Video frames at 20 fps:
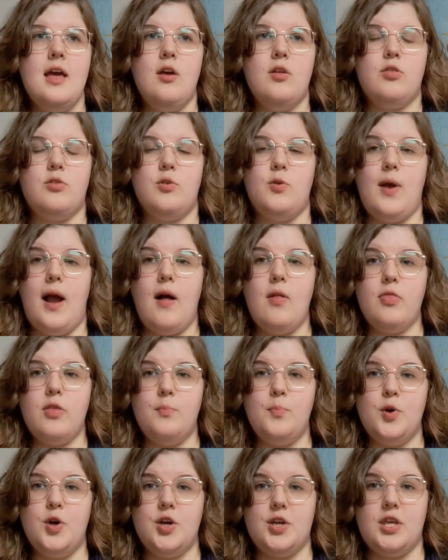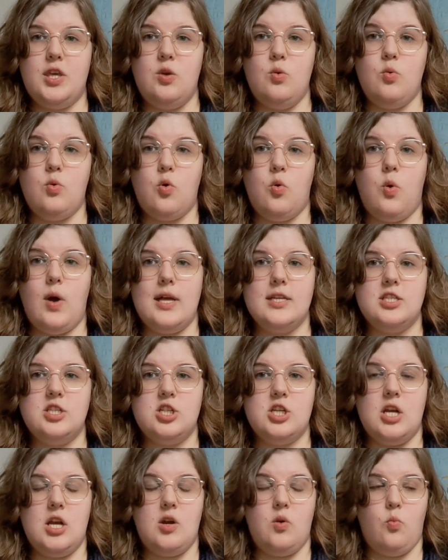Throughout the book, you
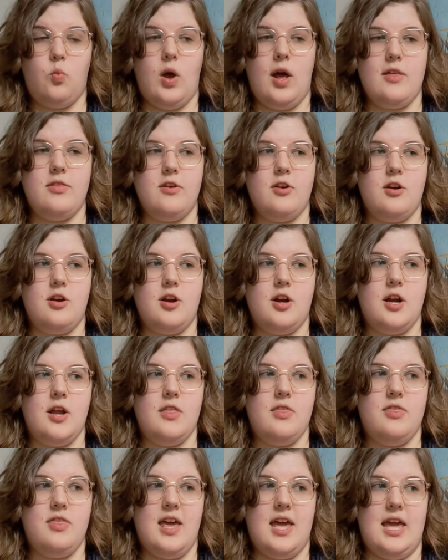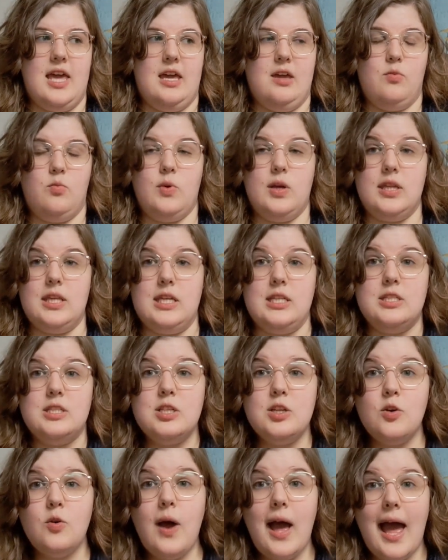question whether they really
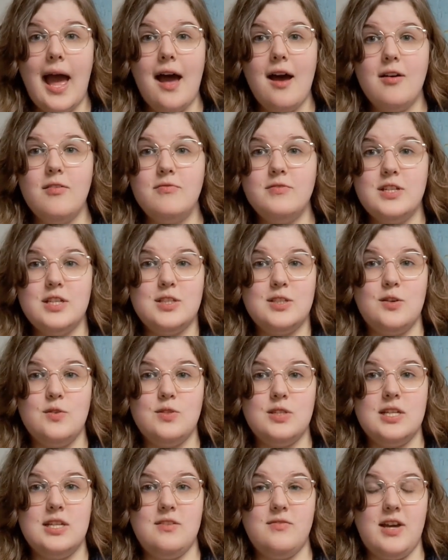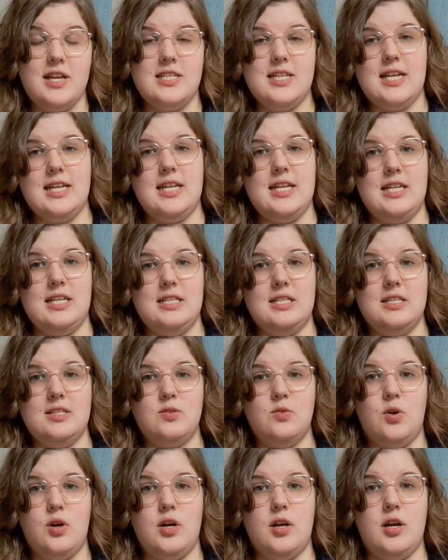do have dissociative identity
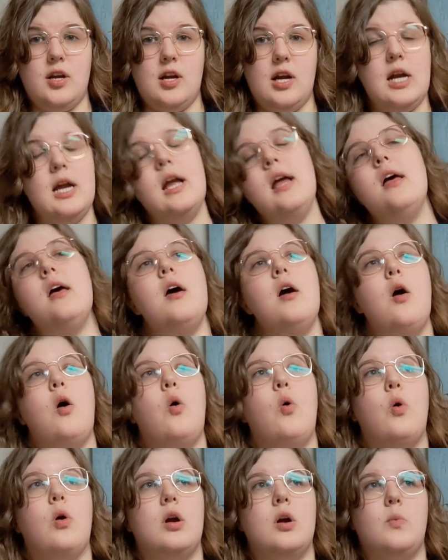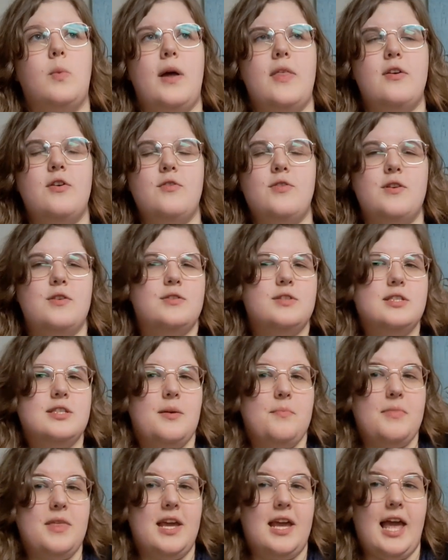disorder or whether there's
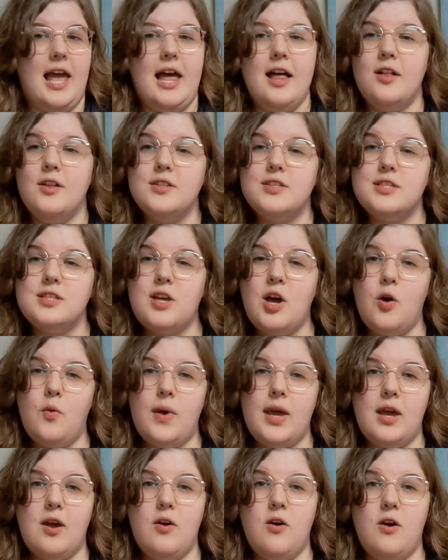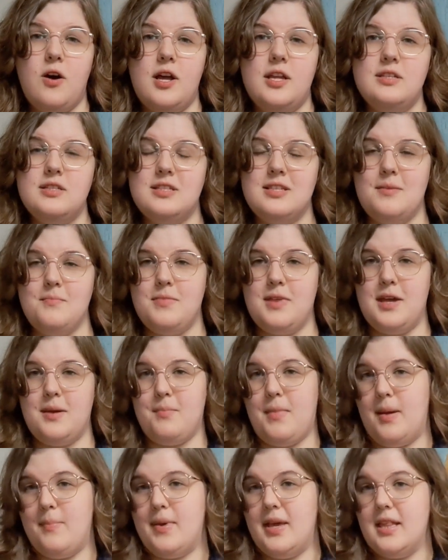something else going on, something
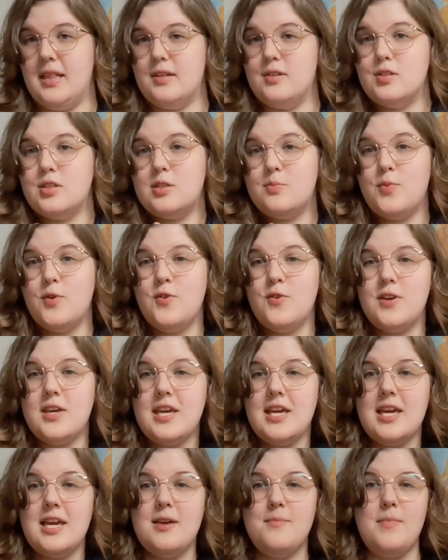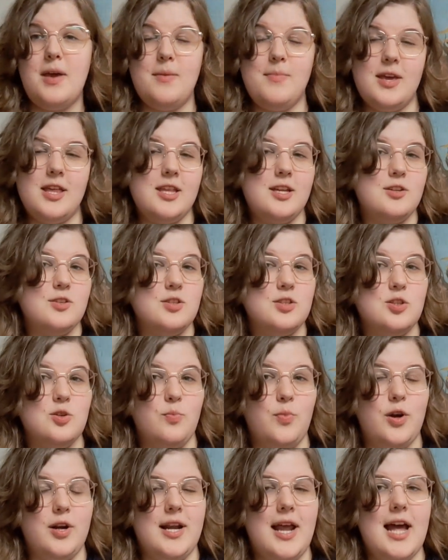maybe a little spooky, maybe a little
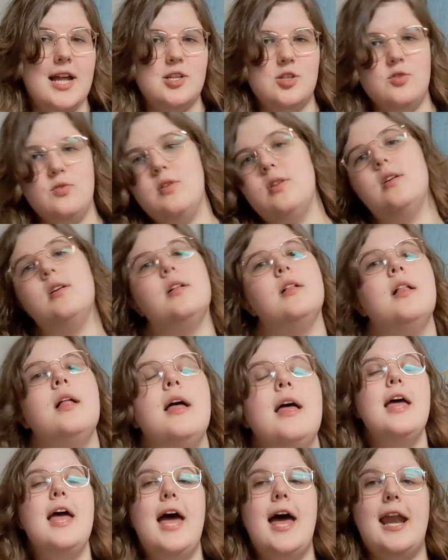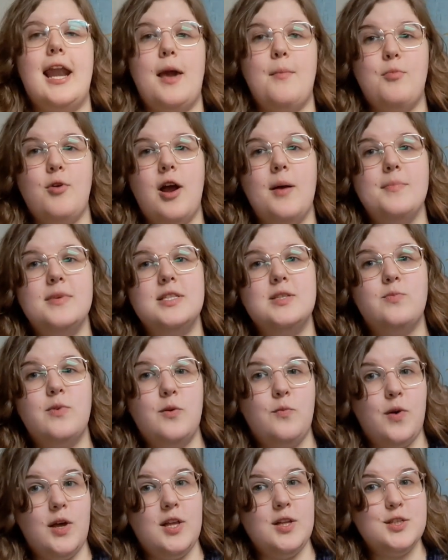supernatural. And I promise we
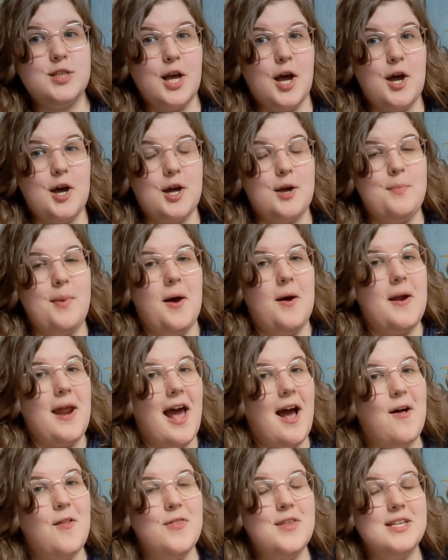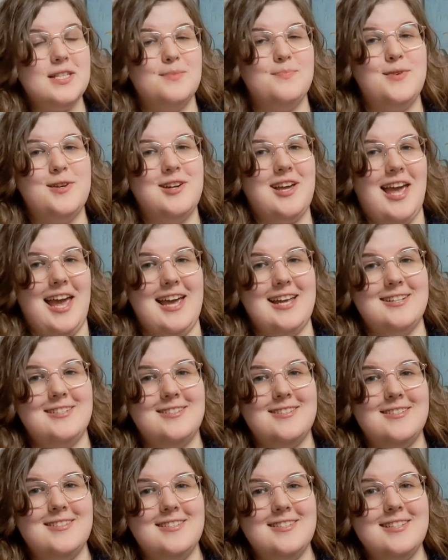will talk about how this book
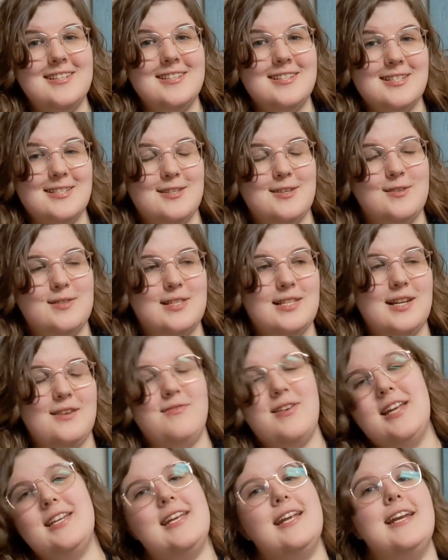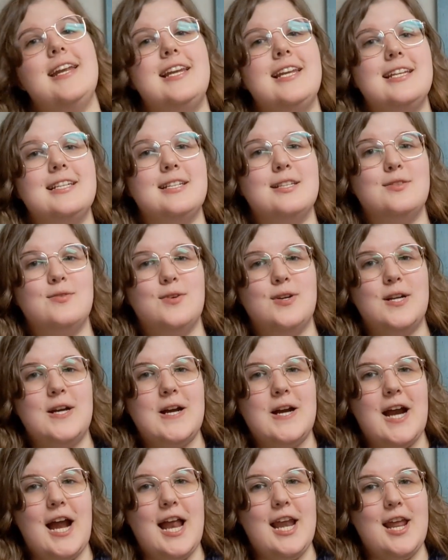handles dissociative identity
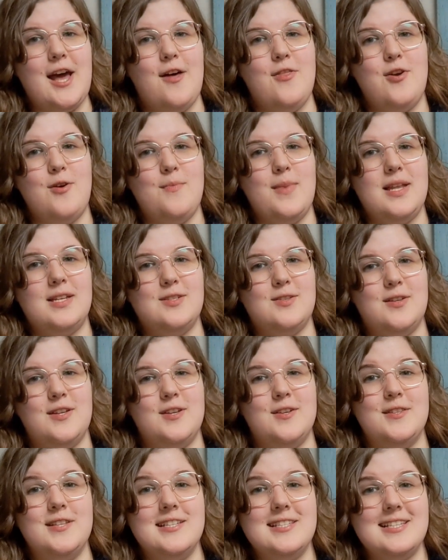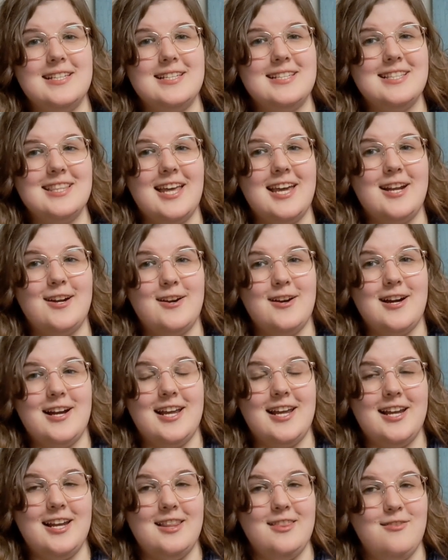disorder and other mental illnesses later
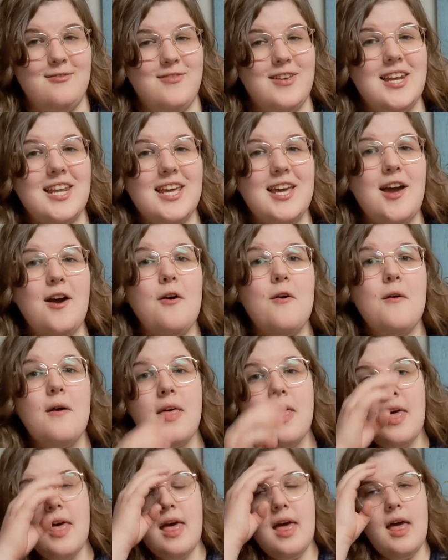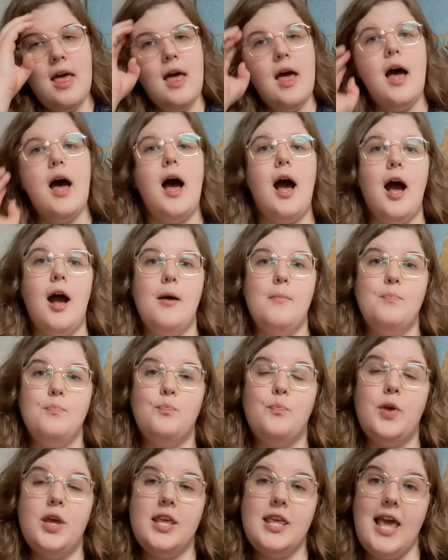in the video.
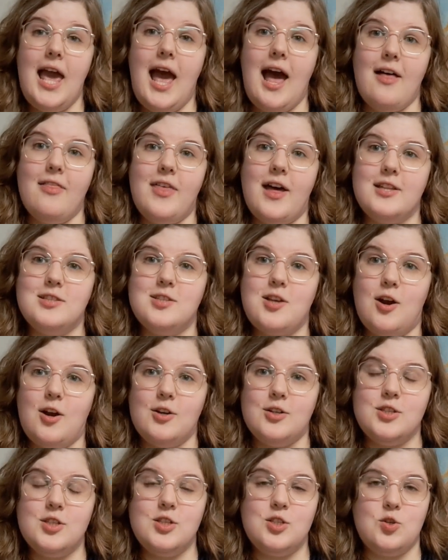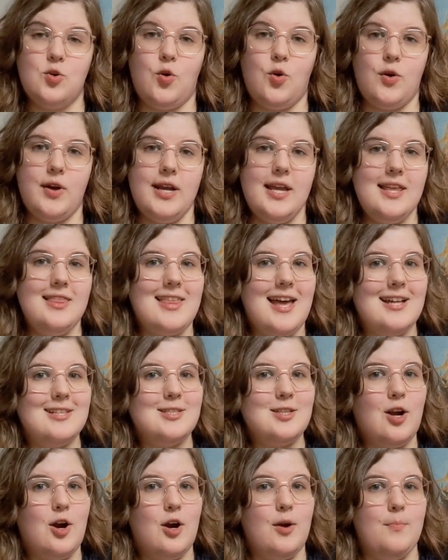But yeah, that's our story,
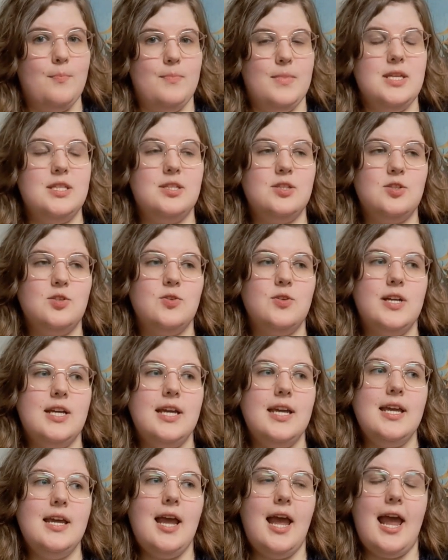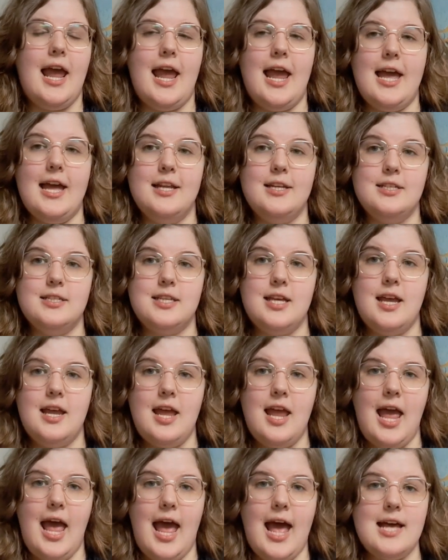that's our mystery, and
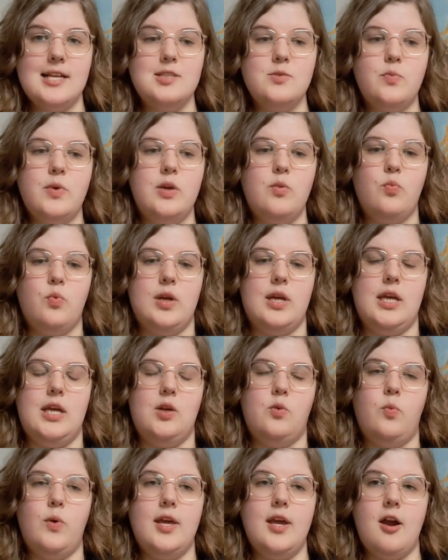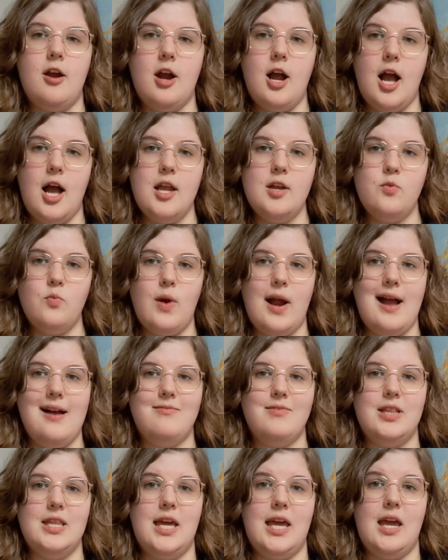as we read, we are
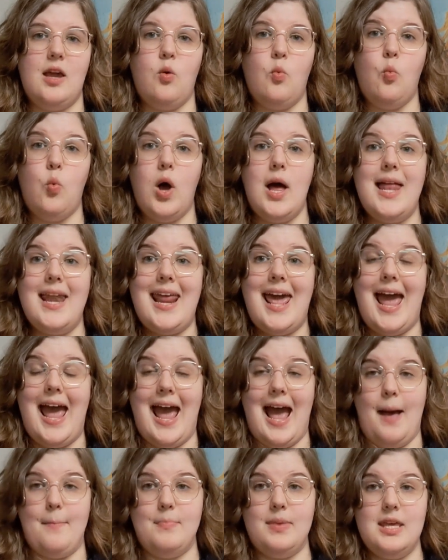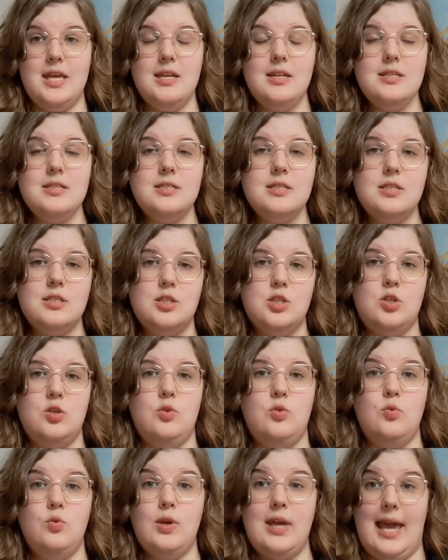unraveling what happened
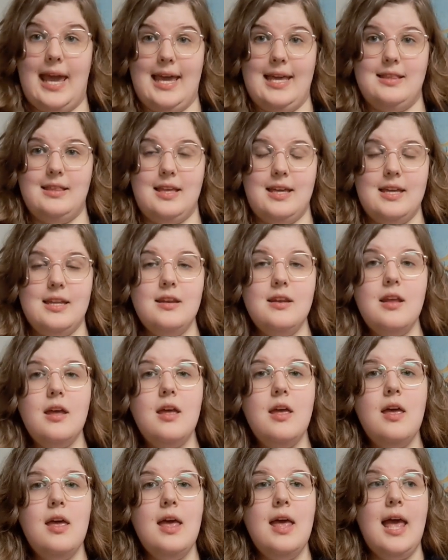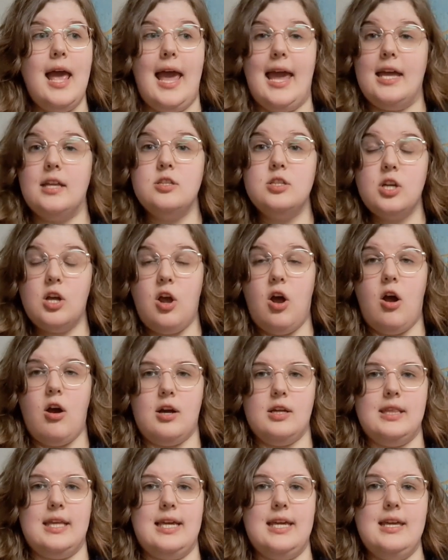to Caitlin and to
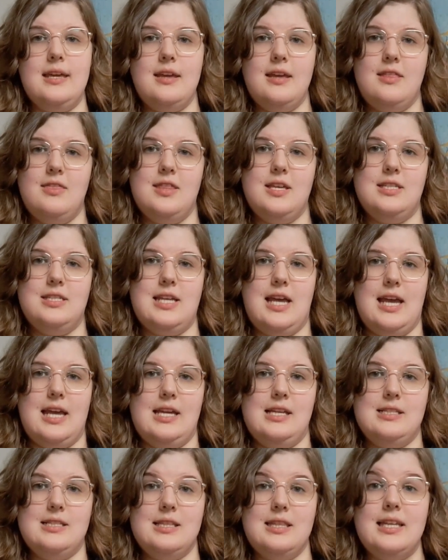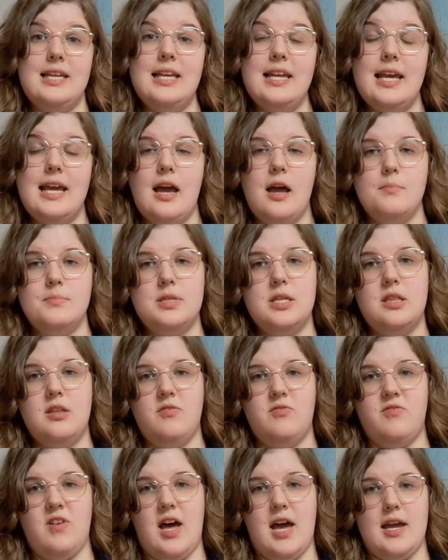Carly in the days leading up to the
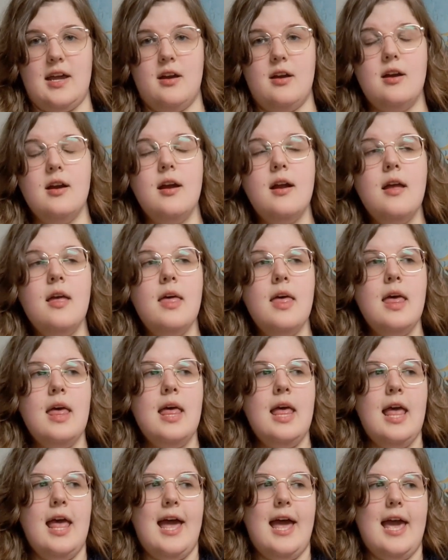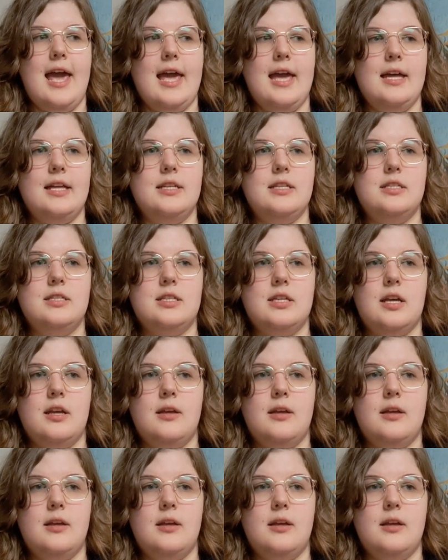fire, and